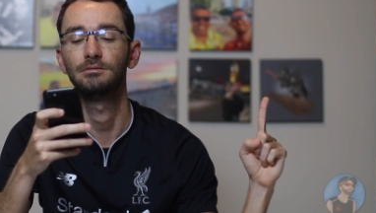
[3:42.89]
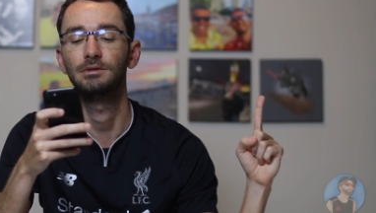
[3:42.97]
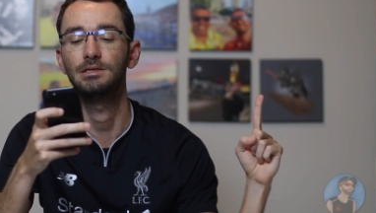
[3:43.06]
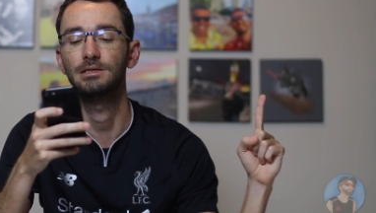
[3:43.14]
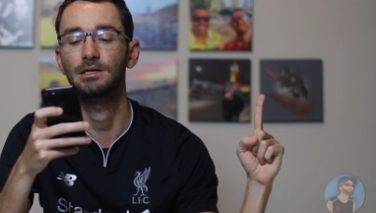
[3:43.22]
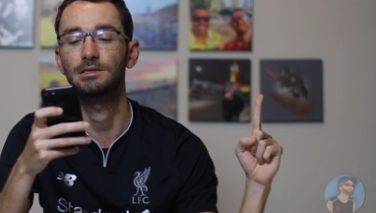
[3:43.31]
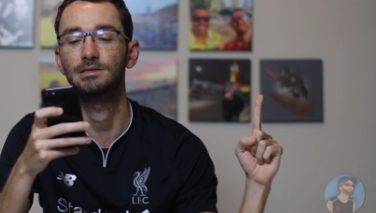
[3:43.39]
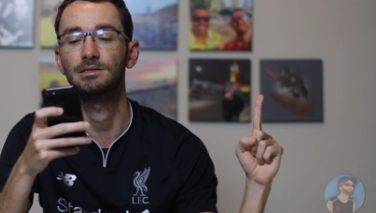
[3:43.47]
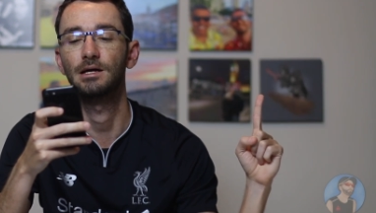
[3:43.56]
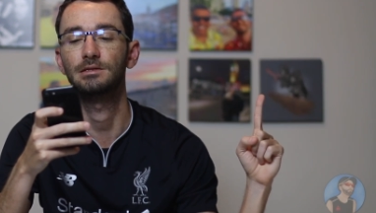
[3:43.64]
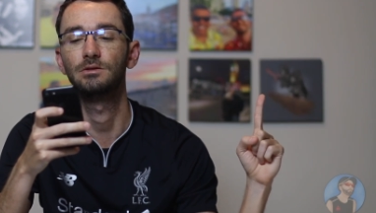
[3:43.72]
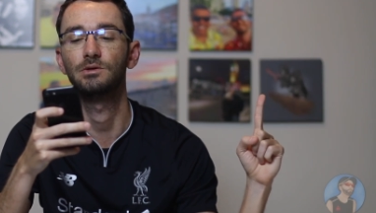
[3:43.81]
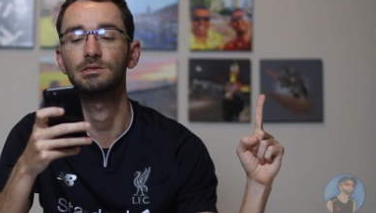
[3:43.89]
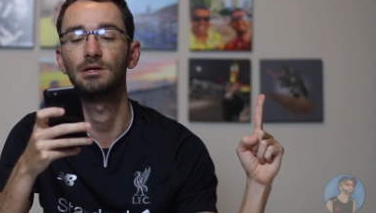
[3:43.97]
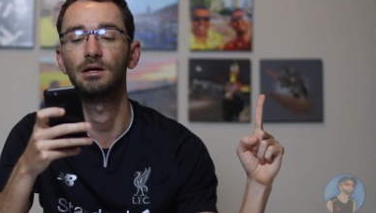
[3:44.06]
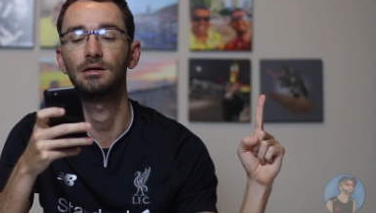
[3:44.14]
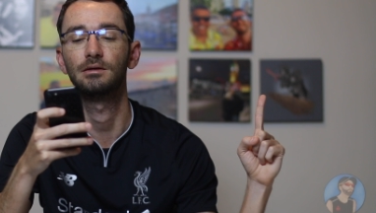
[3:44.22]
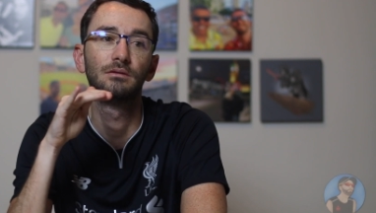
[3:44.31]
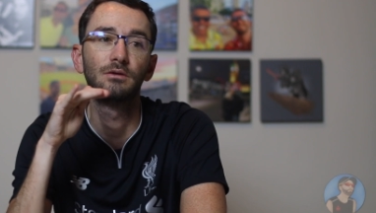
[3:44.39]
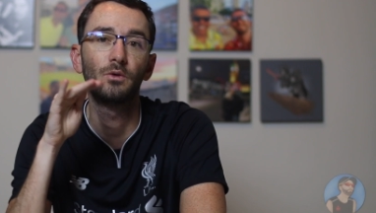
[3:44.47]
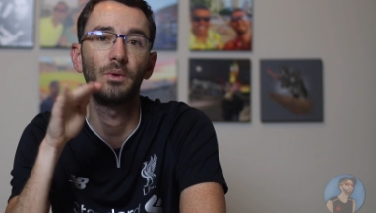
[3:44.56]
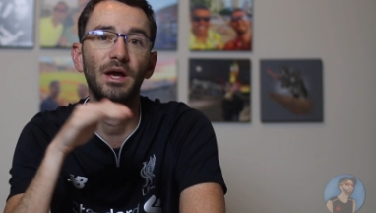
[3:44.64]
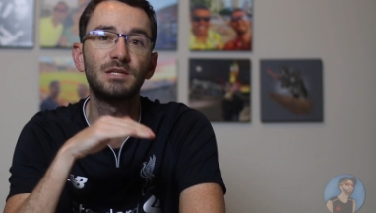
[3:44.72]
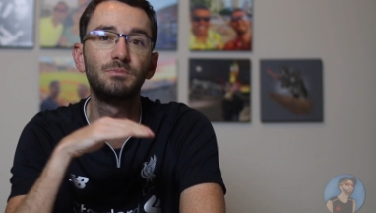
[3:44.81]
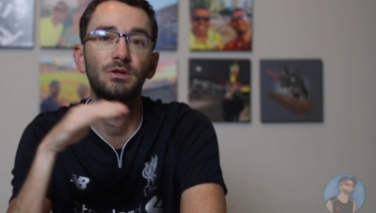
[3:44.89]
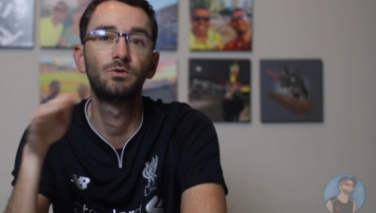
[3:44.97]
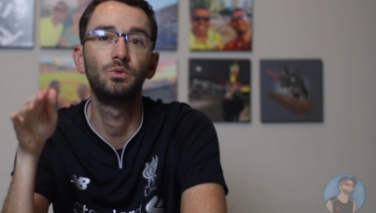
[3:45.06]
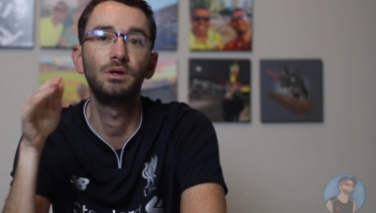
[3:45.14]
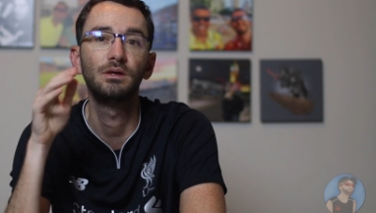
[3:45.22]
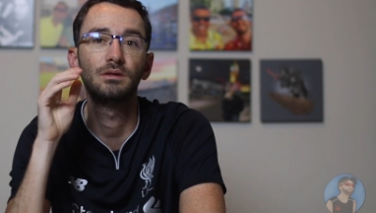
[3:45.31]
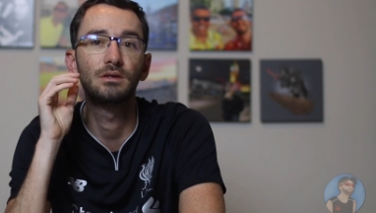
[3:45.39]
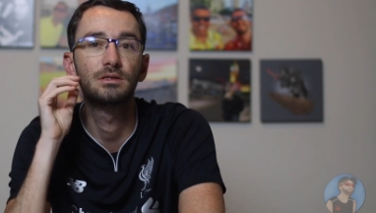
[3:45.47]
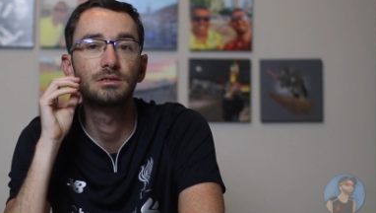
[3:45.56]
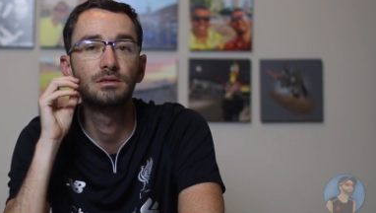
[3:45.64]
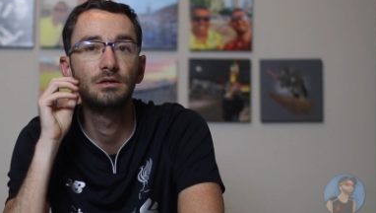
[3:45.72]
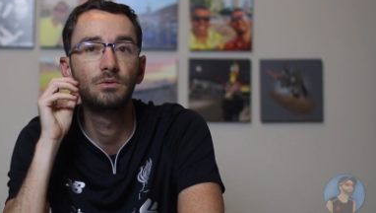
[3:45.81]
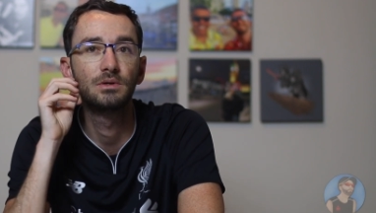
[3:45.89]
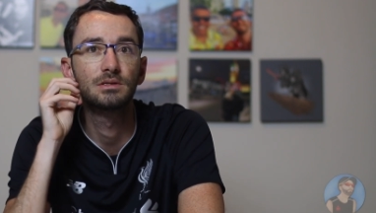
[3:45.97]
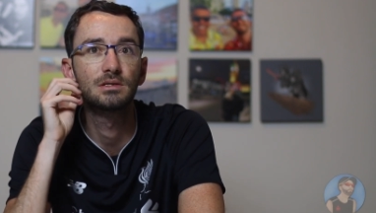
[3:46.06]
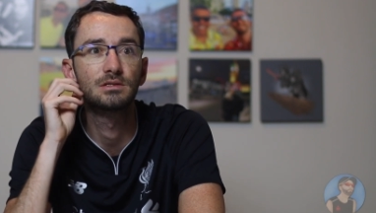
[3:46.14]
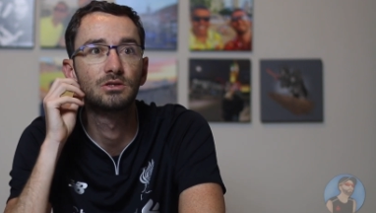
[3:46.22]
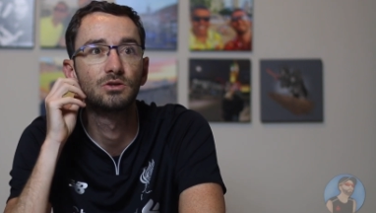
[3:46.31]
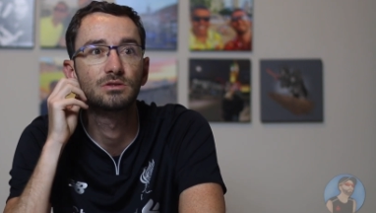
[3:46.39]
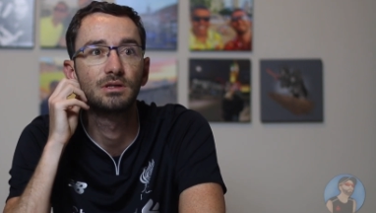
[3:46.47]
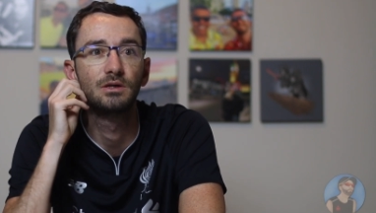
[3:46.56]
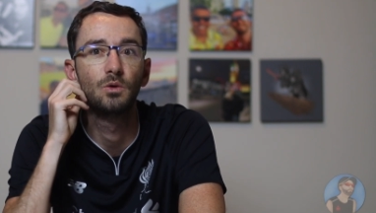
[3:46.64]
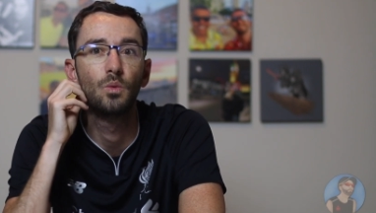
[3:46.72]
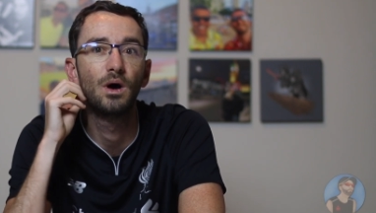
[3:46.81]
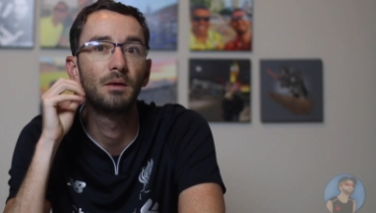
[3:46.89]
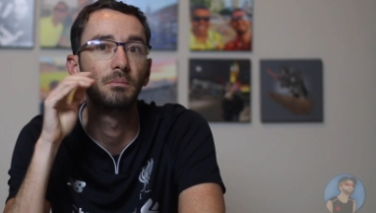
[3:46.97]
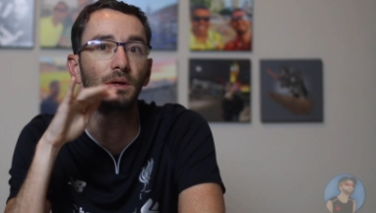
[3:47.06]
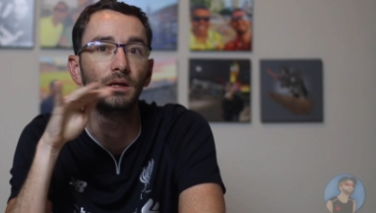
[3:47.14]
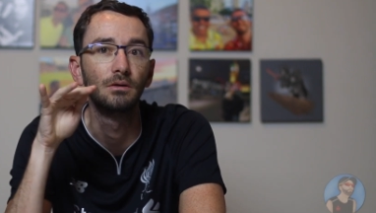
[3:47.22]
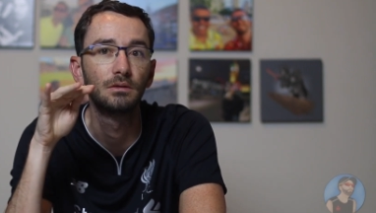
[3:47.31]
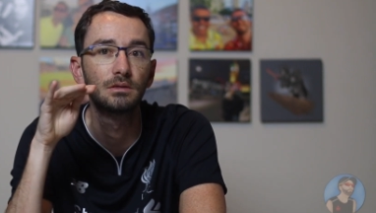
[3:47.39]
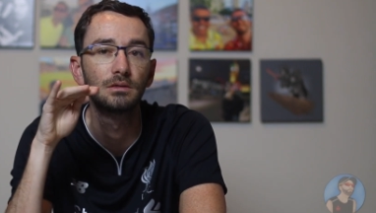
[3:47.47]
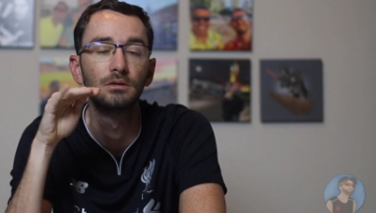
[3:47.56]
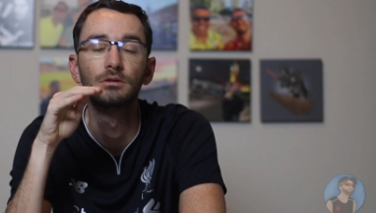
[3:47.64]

this exercise looks like. The rest between the series is usually 1 minute,